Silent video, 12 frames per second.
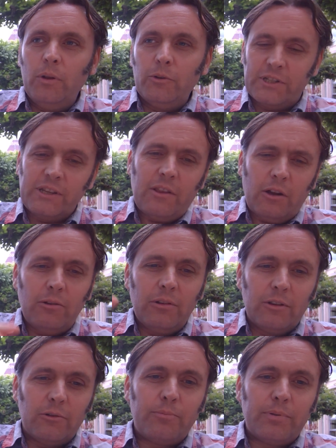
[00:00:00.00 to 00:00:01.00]
see the whole
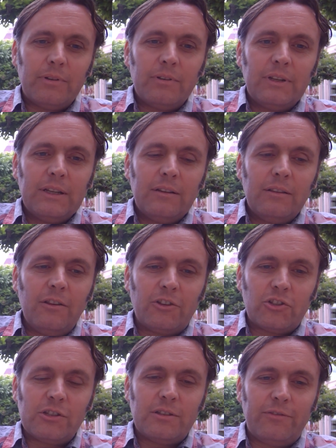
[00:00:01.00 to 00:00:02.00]
loop,
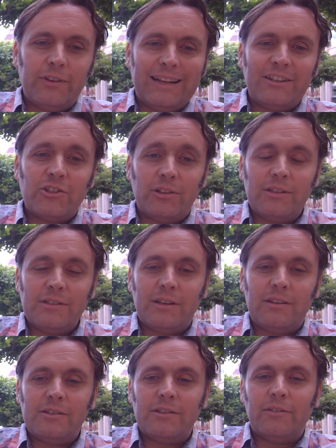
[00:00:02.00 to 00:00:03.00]
not just the financial
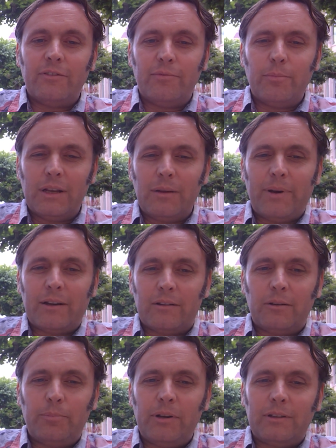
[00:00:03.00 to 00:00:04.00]
incentive of money back
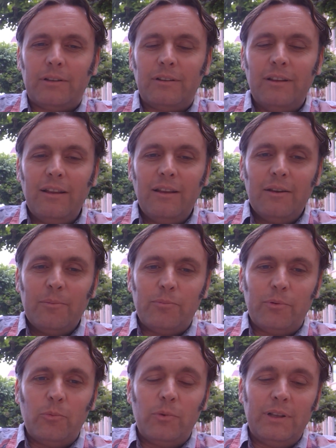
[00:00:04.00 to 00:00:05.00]
on a bottle,
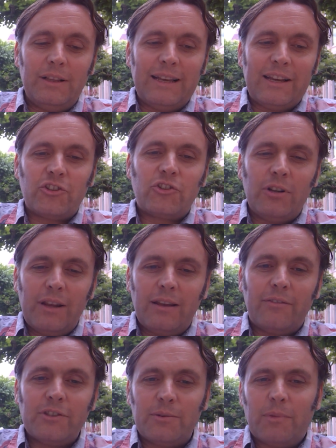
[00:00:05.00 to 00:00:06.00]
but will actually
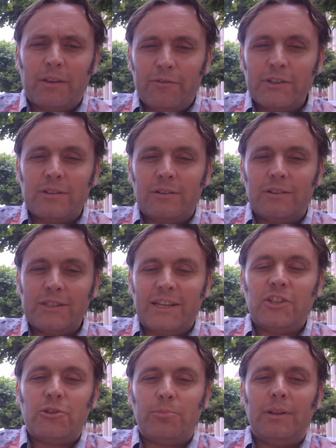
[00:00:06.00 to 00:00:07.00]
have something physical,
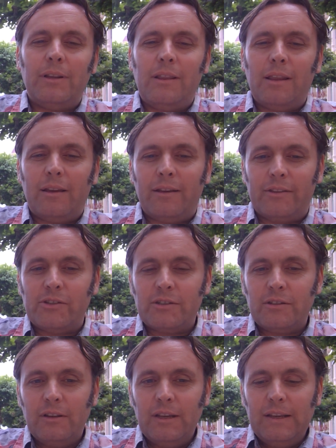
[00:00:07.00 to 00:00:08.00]
tangible in their
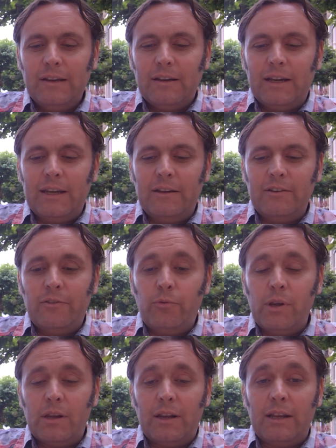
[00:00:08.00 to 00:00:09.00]
hands. And if
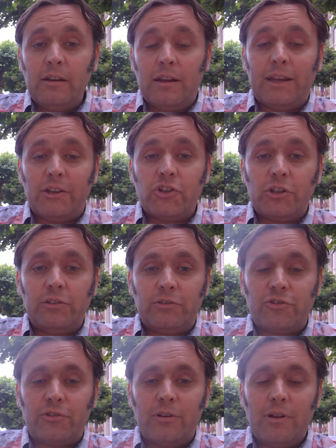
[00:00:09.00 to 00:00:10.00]
we can educate
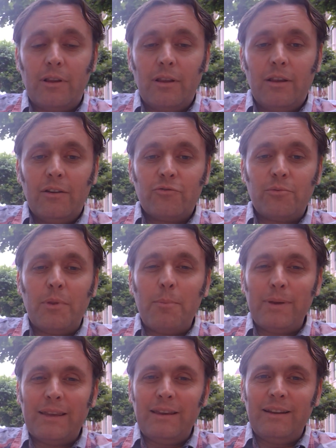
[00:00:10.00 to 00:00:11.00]
children from the
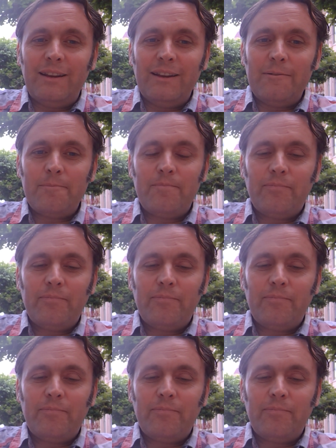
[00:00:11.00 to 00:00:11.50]
beginning